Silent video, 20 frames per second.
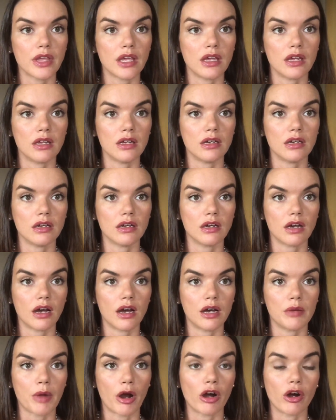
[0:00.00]
in
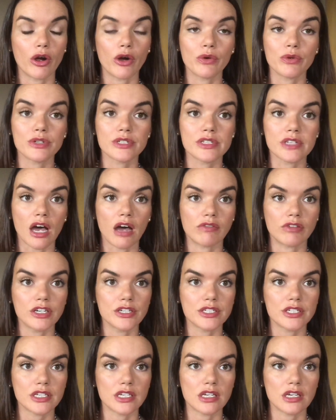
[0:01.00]
our own
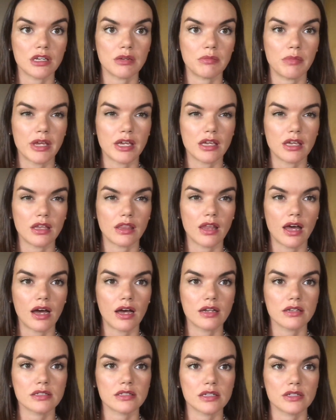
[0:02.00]
sovereignty and making
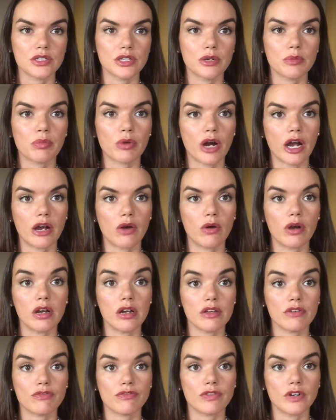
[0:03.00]
that such a
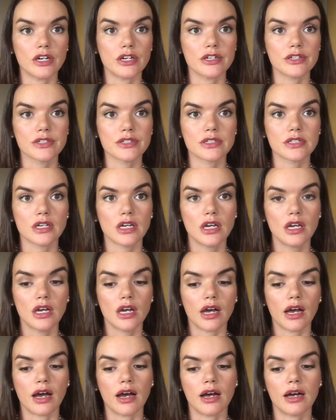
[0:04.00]
priority first.
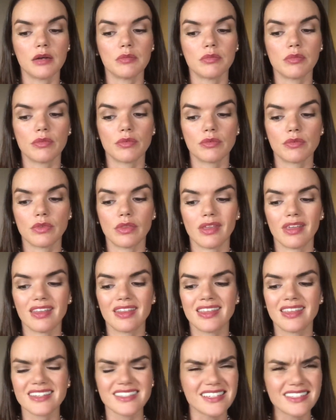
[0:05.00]

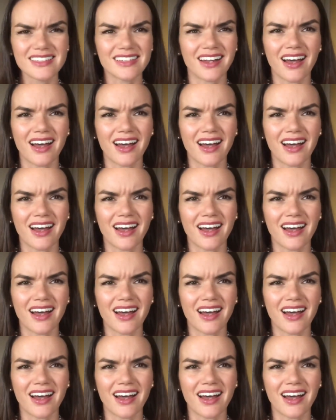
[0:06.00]
This is